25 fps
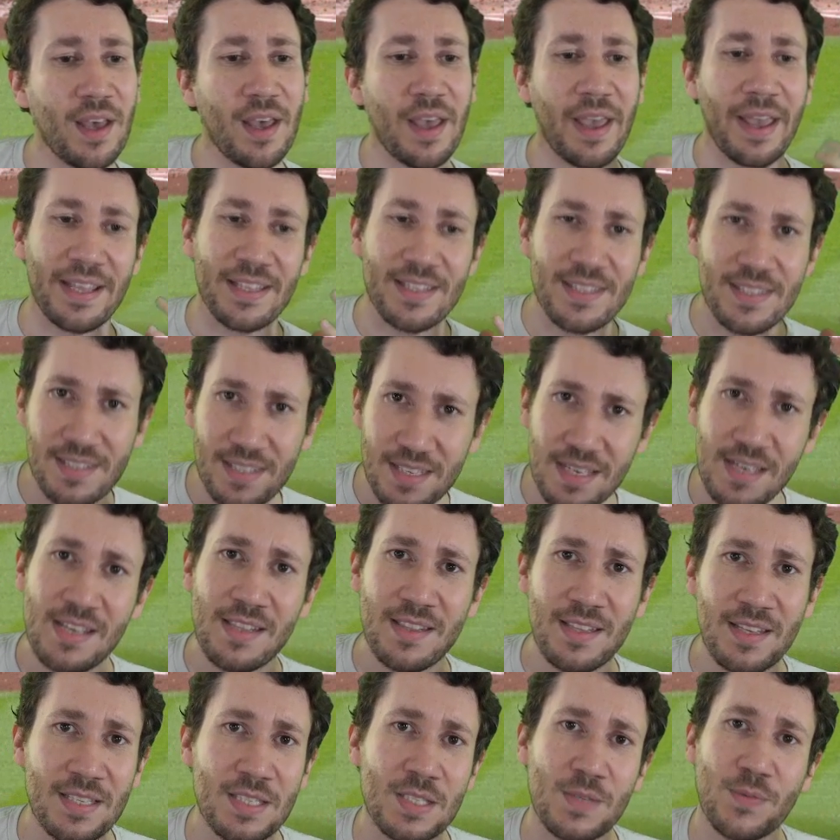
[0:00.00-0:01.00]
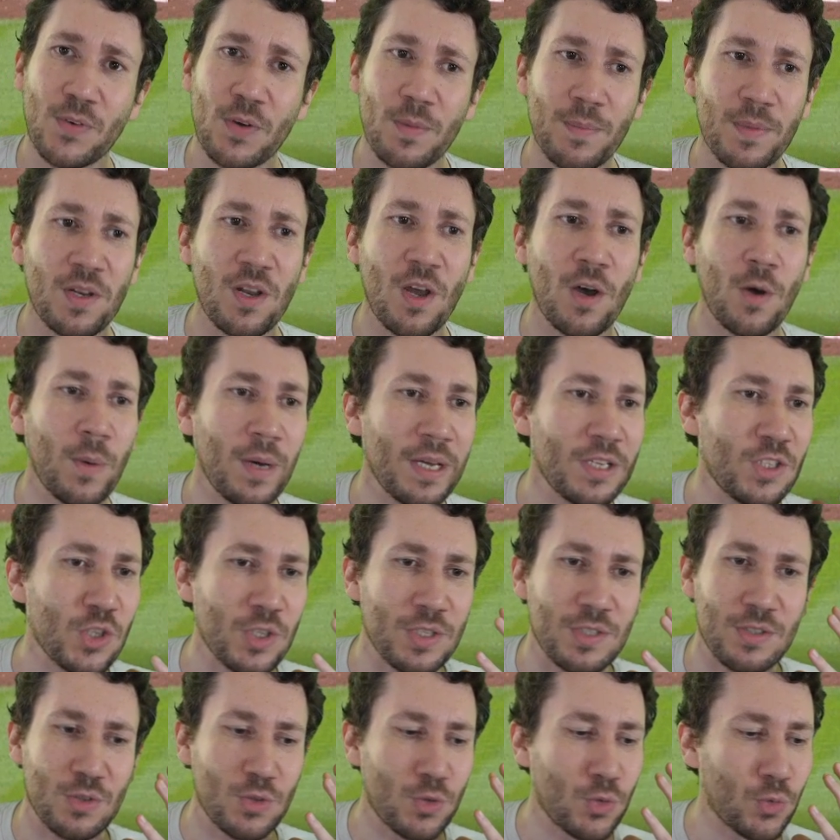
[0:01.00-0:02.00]
And seeing this from Manoah
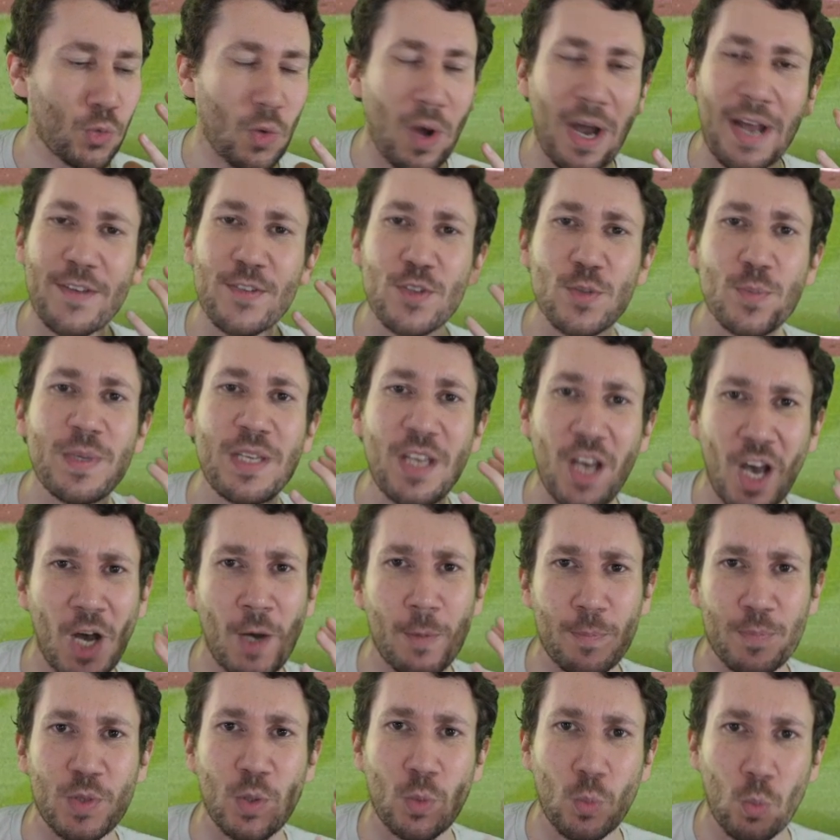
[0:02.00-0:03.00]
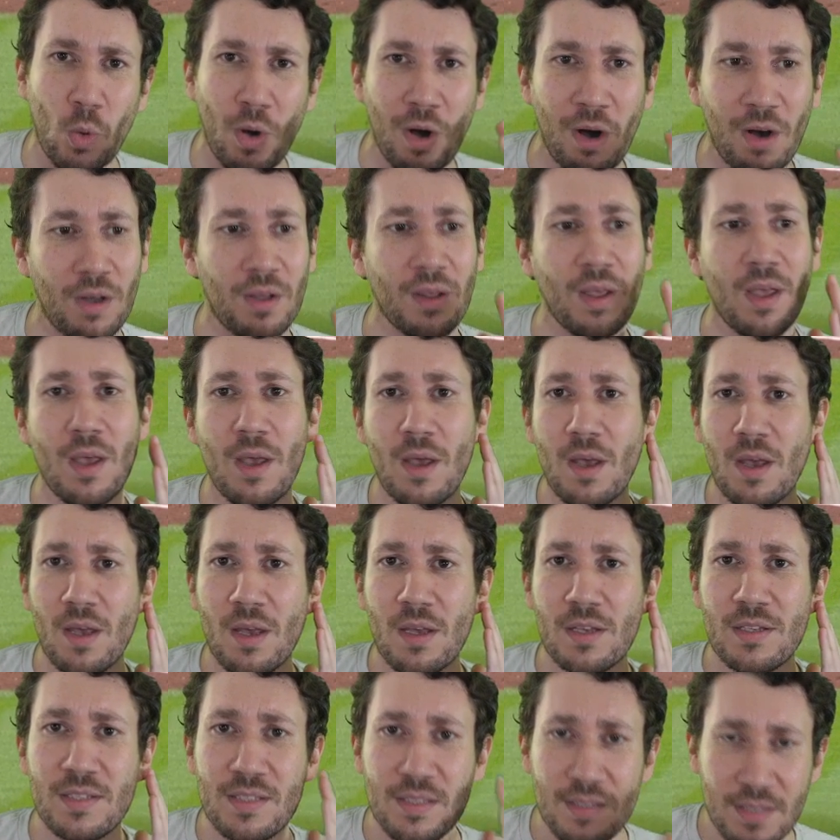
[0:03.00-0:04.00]
just drives me up the wall.
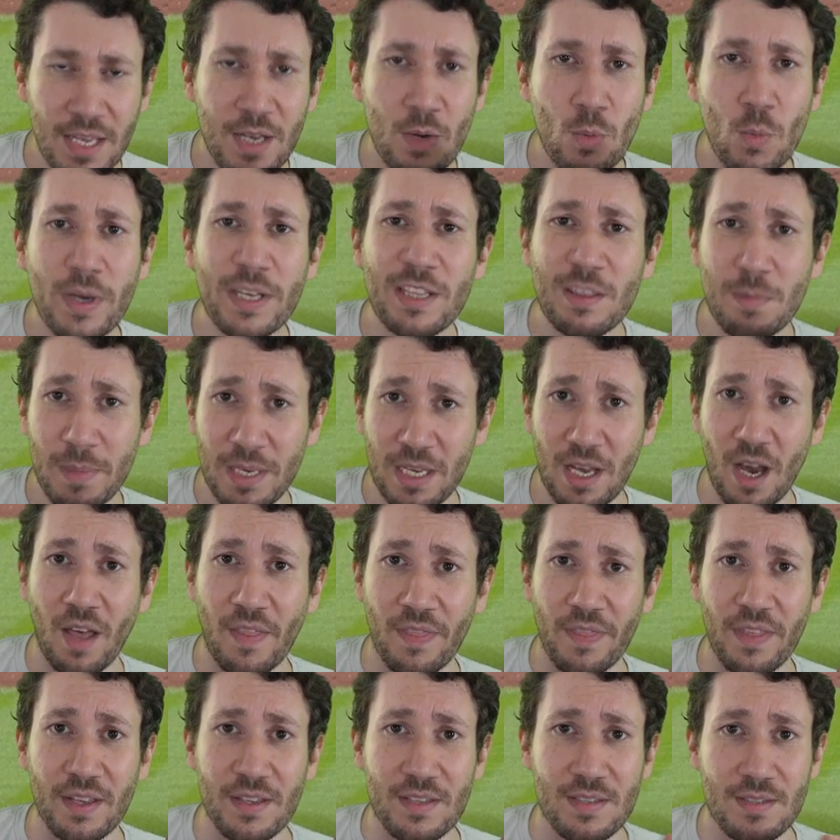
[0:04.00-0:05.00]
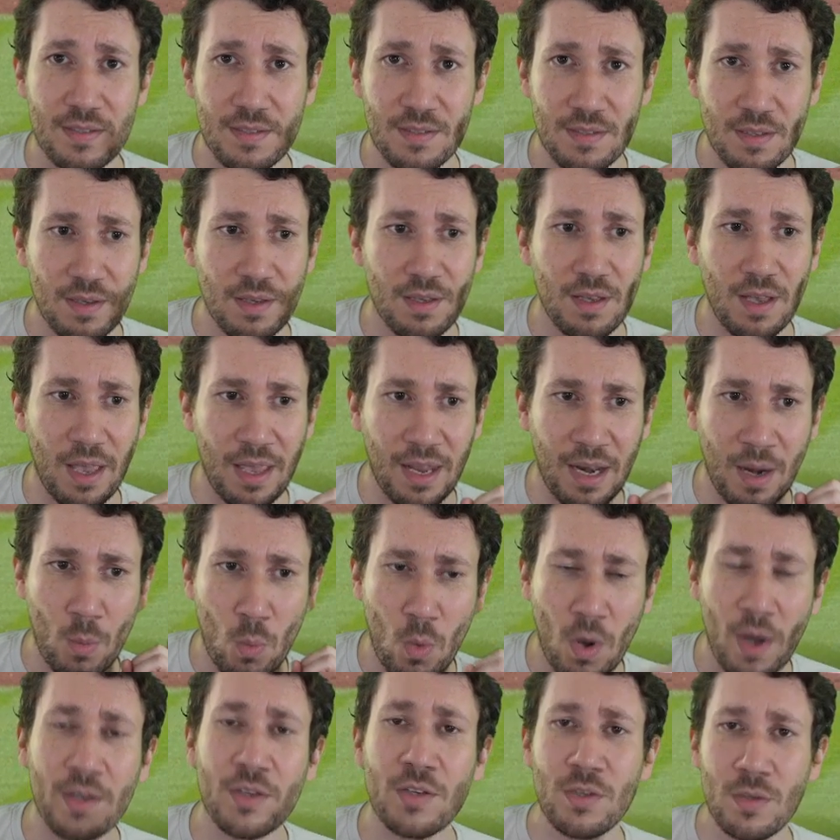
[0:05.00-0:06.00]
Stay with me on this, and I
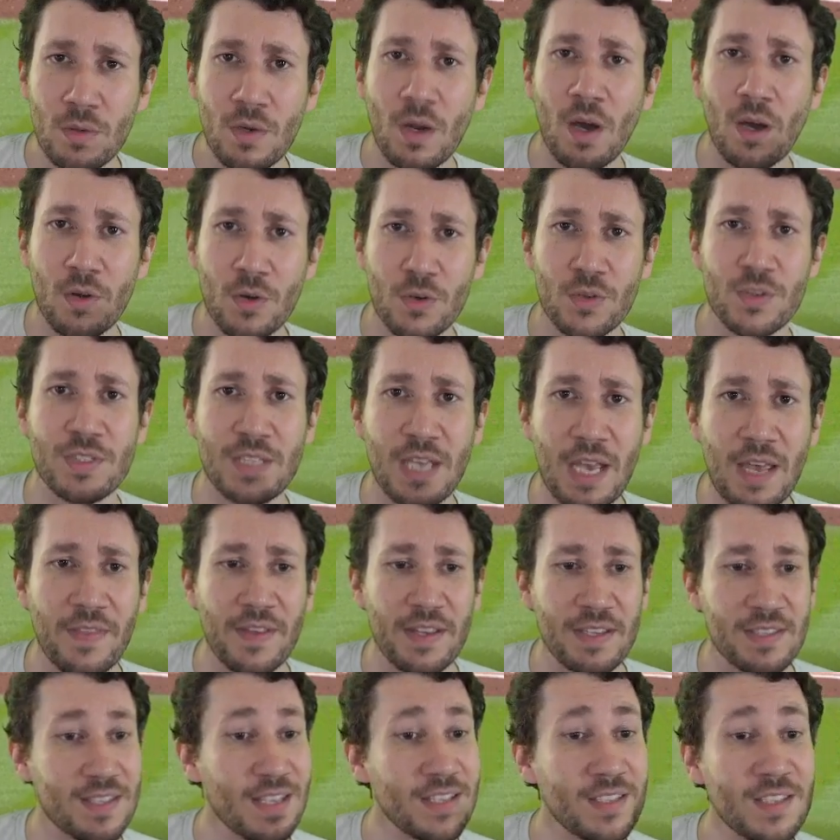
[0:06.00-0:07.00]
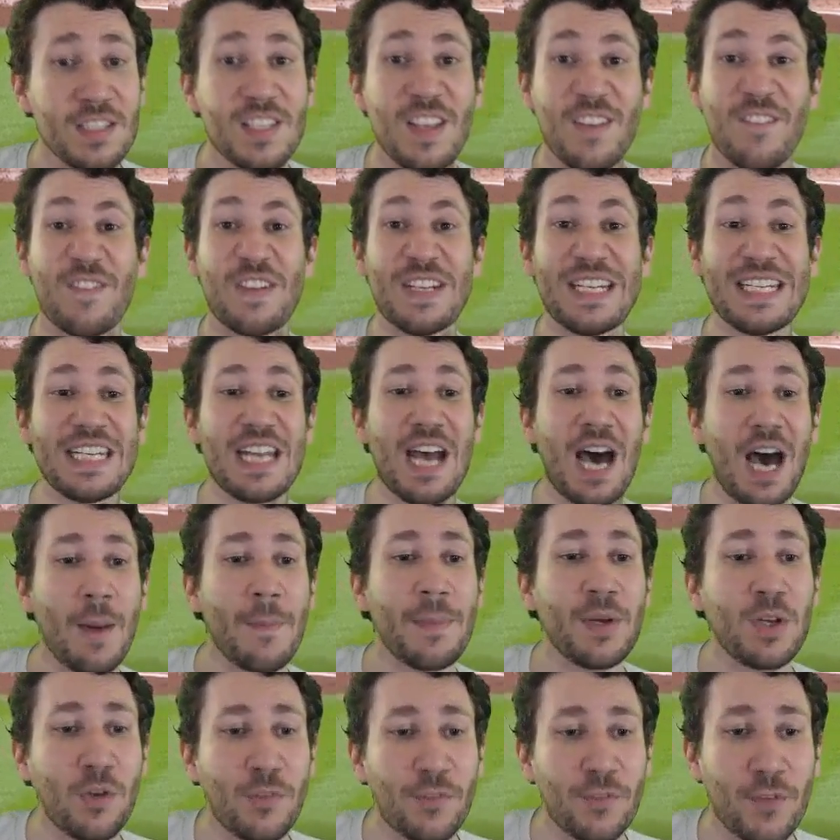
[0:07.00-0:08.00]
want you to understand this. This is a
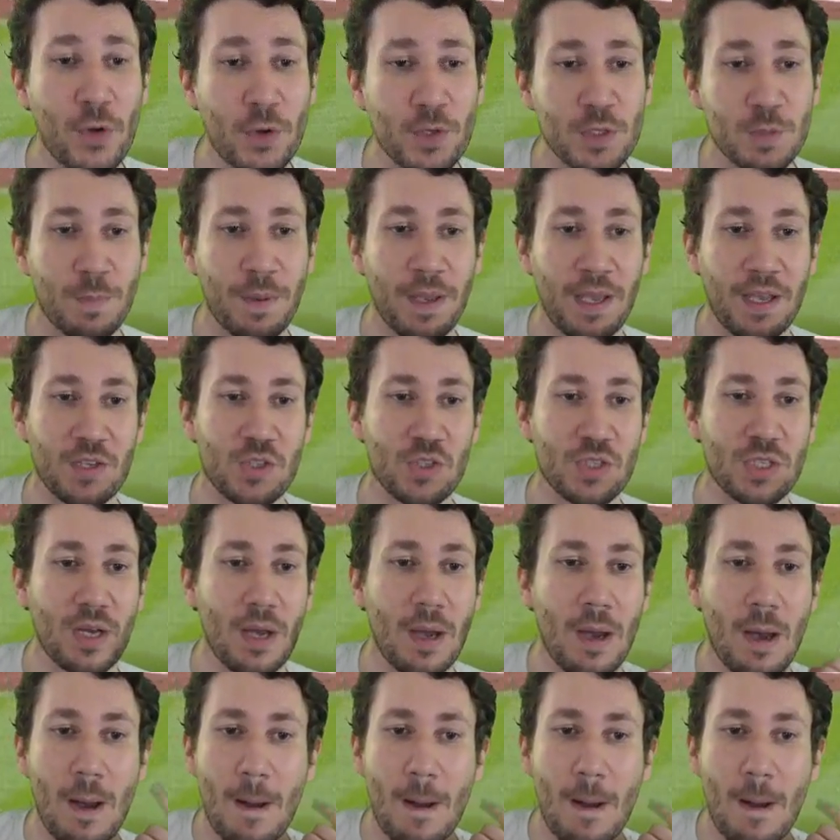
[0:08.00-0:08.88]
phenomenal first pitch.